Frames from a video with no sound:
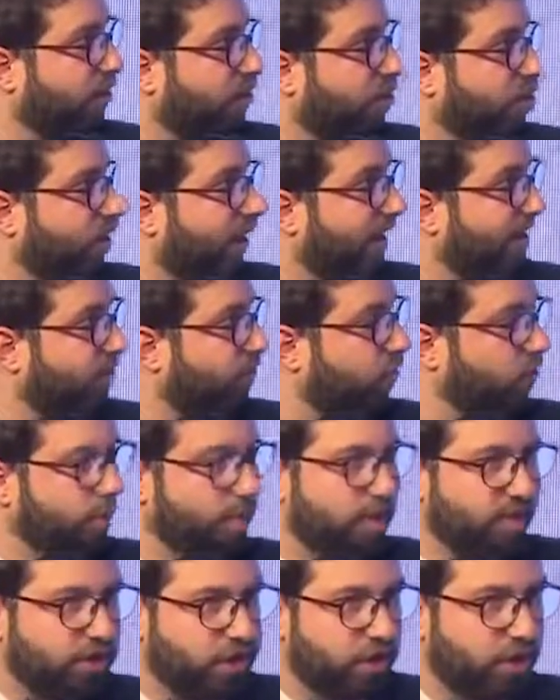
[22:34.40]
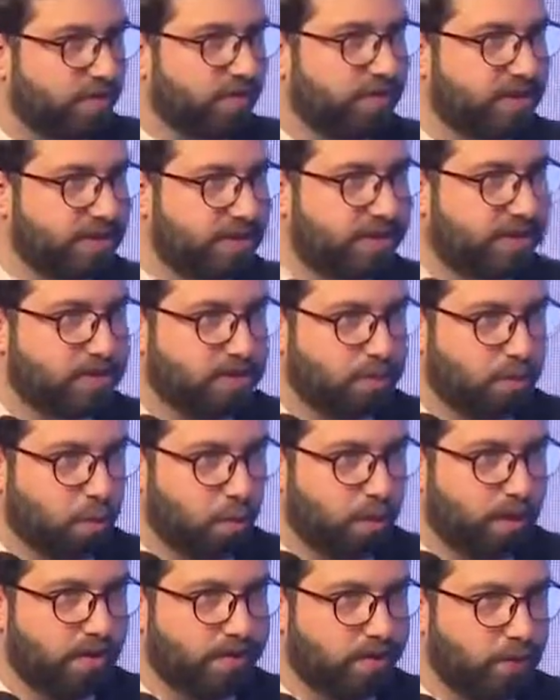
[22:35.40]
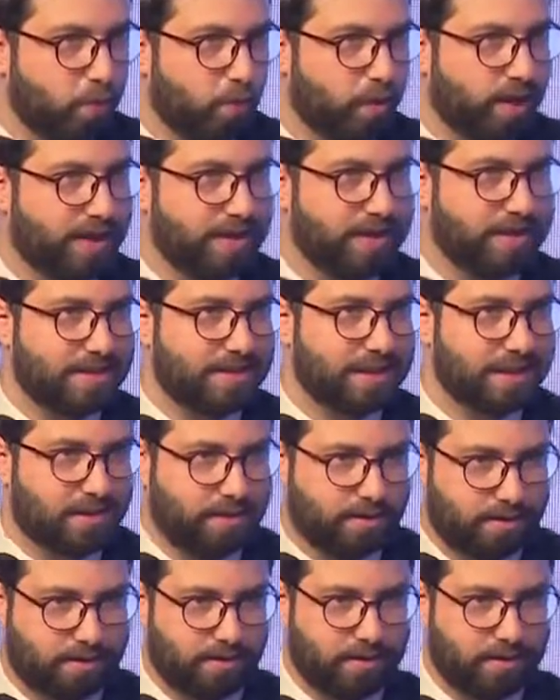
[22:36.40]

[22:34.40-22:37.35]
Transforming services, one of the ways that